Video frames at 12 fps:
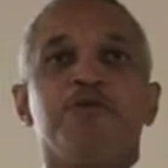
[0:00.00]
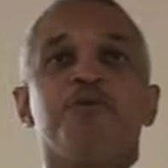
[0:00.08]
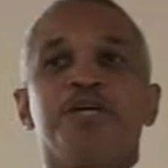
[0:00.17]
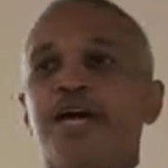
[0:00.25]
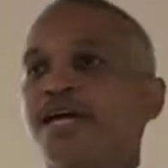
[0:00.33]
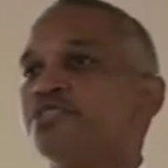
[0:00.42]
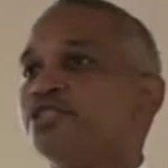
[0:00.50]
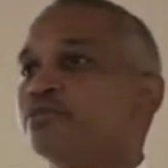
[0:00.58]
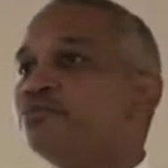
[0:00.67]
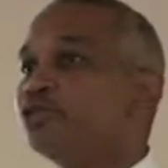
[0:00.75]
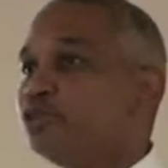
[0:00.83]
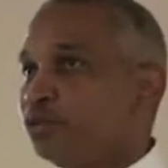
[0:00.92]
what we asked
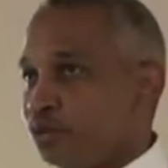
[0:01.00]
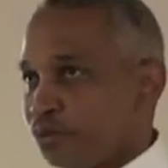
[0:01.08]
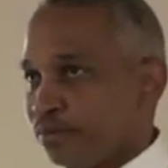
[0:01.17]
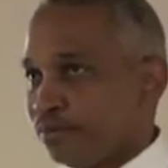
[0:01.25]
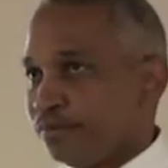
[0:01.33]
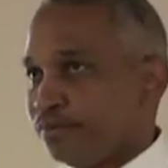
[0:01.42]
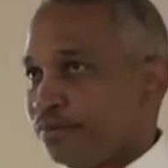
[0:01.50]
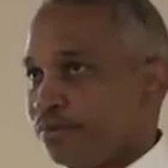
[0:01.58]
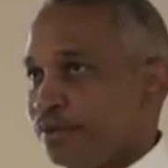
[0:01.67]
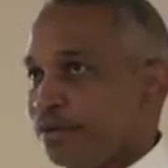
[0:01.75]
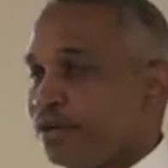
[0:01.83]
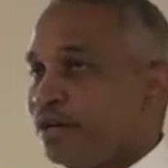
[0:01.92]
them to do.
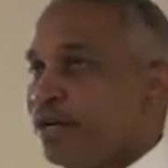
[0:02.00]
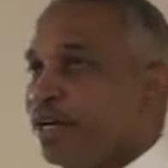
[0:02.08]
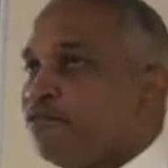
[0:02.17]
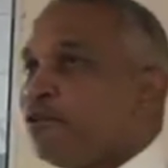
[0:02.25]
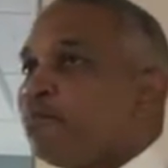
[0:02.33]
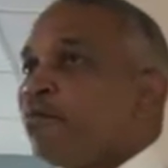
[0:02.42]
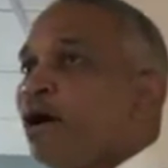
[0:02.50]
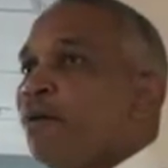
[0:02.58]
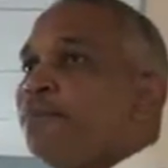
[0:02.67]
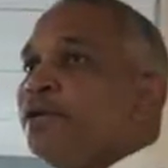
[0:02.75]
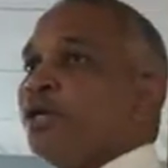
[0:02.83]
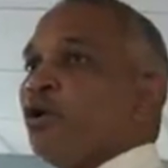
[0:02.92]
If the
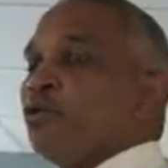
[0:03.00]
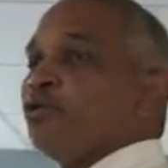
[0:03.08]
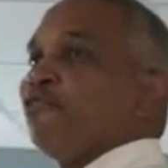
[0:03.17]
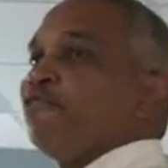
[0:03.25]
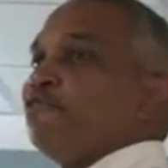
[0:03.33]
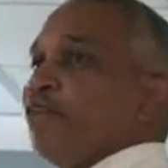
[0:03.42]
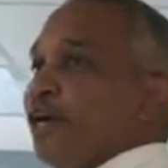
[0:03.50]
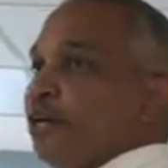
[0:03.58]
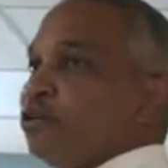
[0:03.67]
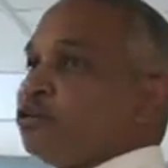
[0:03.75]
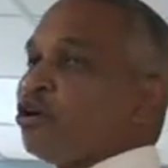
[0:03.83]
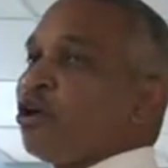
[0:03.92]
property owner
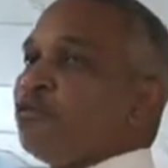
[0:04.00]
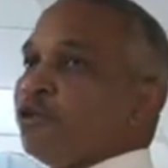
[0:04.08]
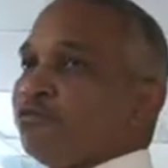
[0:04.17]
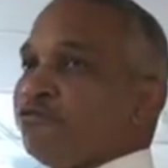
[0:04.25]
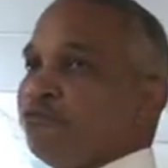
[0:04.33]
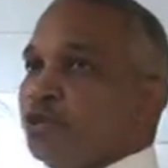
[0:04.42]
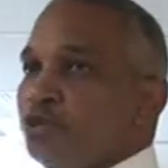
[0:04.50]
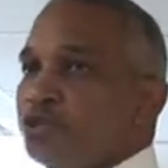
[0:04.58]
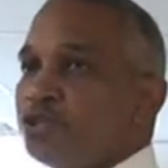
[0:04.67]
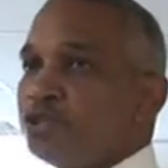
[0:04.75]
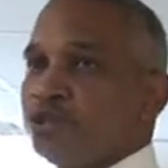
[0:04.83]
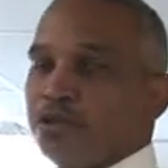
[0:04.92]
fails or
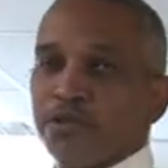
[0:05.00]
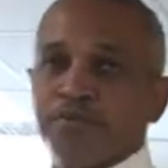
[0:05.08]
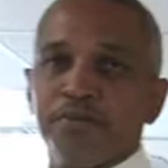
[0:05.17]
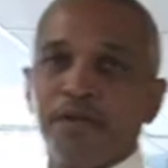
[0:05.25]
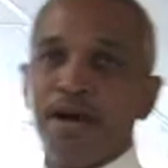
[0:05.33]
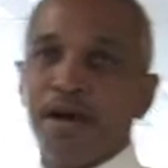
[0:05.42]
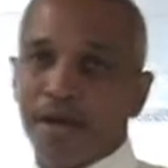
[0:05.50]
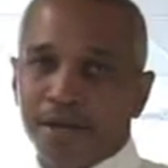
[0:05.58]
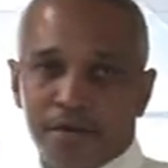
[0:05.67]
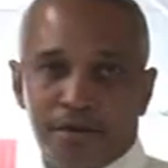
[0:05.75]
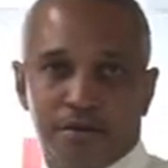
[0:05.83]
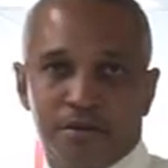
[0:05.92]
refuses to comply
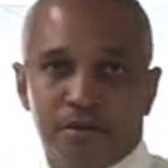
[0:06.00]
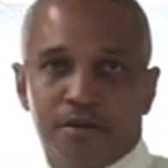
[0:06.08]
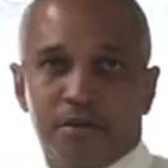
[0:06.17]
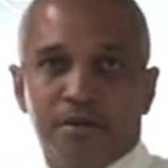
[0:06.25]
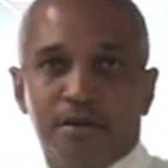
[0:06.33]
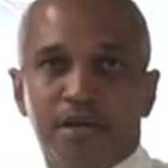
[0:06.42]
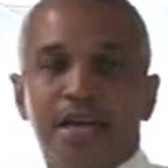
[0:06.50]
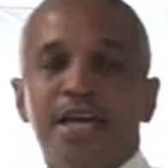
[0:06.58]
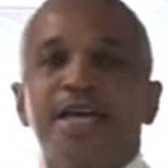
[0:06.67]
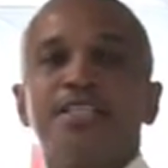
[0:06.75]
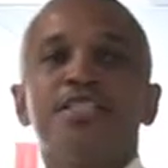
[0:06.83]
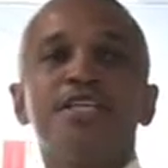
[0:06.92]
and
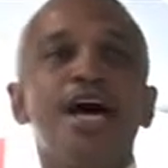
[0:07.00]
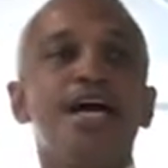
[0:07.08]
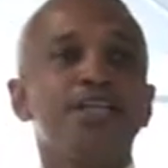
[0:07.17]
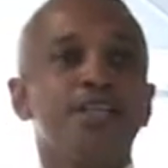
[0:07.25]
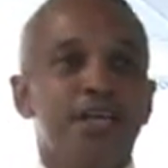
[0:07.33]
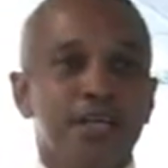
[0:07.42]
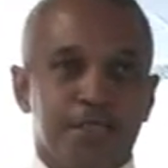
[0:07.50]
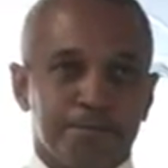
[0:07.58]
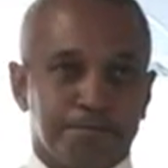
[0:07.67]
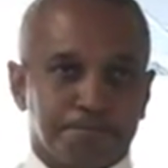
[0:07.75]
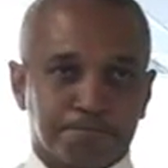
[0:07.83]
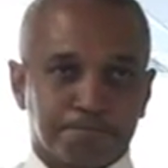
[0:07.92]
has not done it,
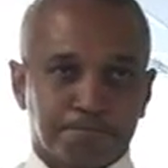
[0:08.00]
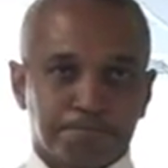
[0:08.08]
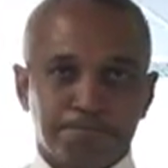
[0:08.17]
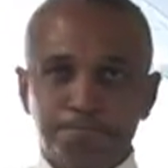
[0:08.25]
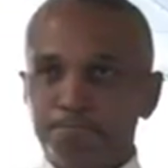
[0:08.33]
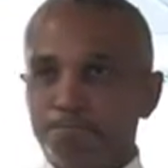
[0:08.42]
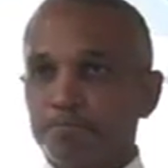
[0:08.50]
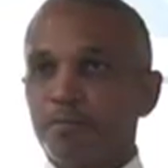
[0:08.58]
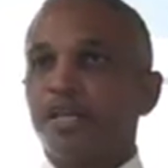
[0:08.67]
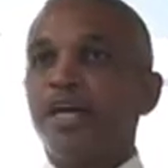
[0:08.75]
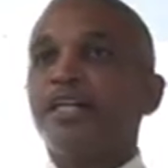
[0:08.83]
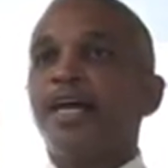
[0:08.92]

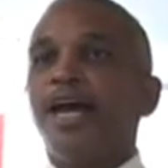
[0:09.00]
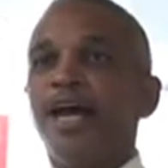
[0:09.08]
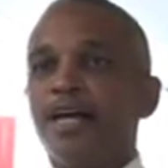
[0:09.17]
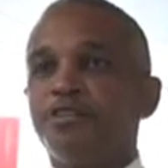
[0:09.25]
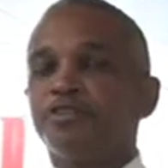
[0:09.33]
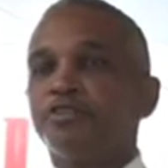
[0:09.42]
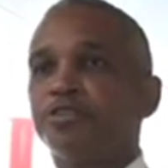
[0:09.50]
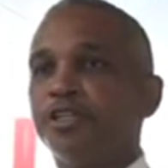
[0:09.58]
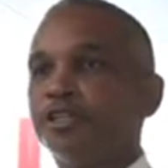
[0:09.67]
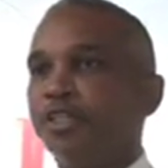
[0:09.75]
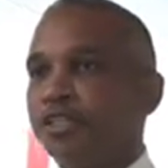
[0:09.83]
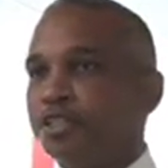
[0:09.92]
and the hazard
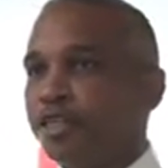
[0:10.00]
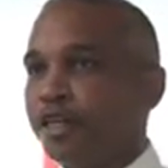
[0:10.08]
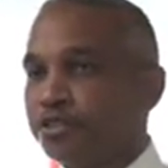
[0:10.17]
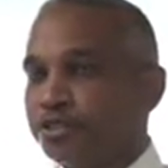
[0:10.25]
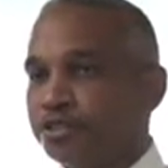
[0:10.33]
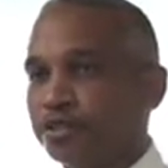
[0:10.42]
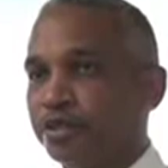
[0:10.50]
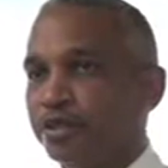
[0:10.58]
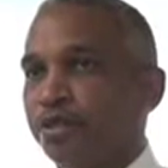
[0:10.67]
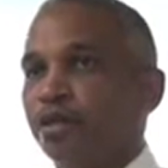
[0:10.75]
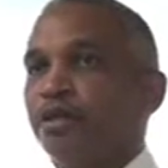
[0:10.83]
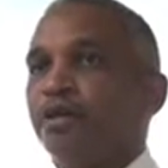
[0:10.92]
still exists,
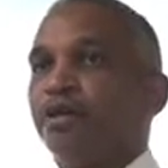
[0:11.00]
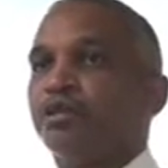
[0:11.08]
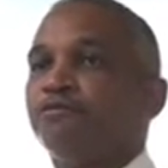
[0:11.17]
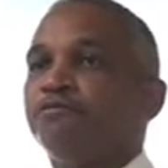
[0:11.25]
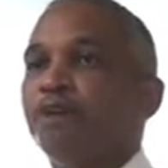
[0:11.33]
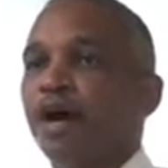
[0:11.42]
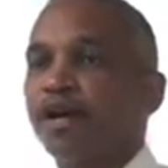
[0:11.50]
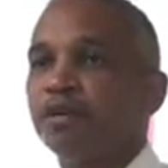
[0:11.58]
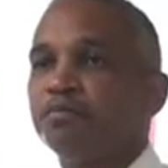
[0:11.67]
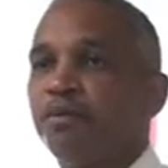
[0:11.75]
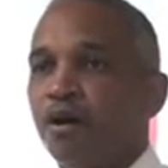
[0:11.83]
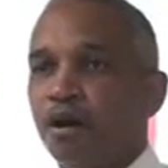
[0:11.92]
the fire
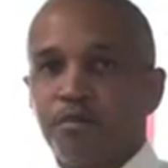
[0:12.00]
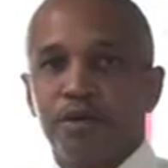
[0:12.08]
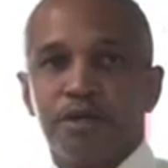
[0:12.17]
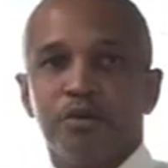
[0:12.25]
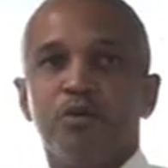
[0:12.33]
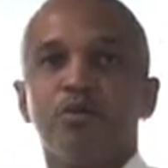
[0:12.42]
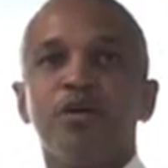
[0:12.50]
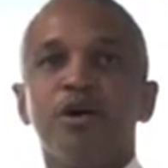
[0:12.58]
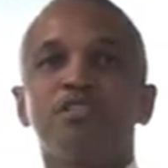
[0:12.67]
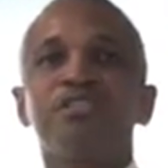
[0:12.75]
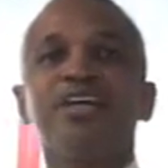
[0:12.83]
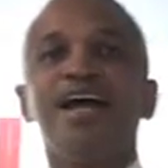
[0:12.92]
department
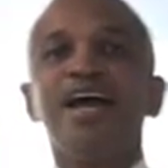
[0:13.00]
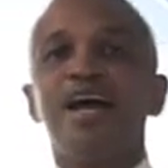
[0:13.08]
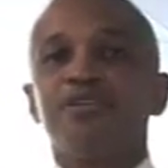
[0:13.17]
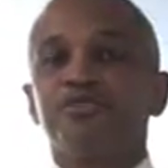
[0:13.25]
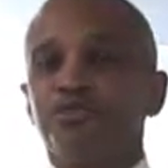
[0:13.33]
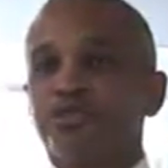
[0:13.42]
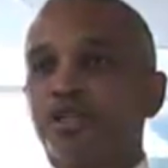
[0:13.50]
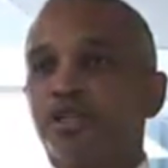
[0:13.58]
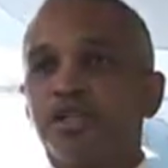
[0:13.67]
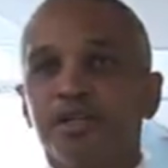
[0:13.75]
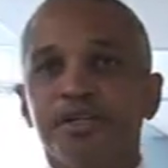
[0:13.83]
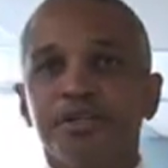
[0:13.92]
wants the hazards
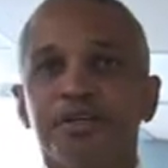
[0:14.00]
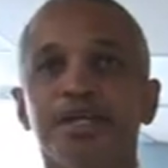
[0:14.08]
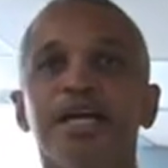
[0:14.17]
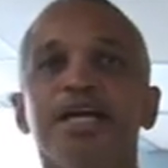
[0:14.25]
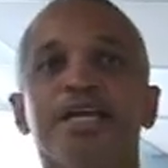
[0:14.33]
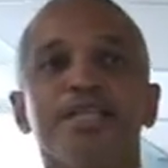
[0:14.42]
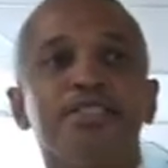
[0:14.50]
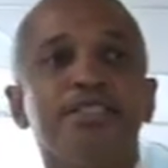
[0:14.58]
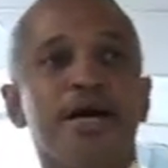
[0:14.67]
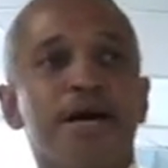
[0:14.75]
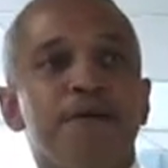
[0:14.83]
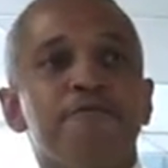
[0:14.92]
cleared in
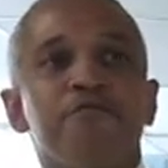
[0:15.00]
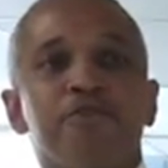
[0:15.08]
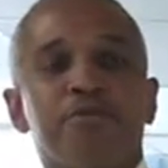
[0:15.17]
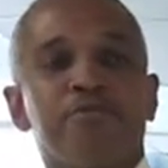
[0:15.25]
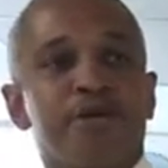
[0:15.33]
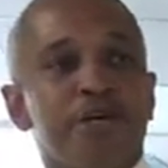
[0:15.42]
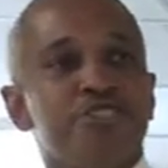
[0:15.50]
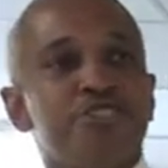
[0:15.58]
time for the brush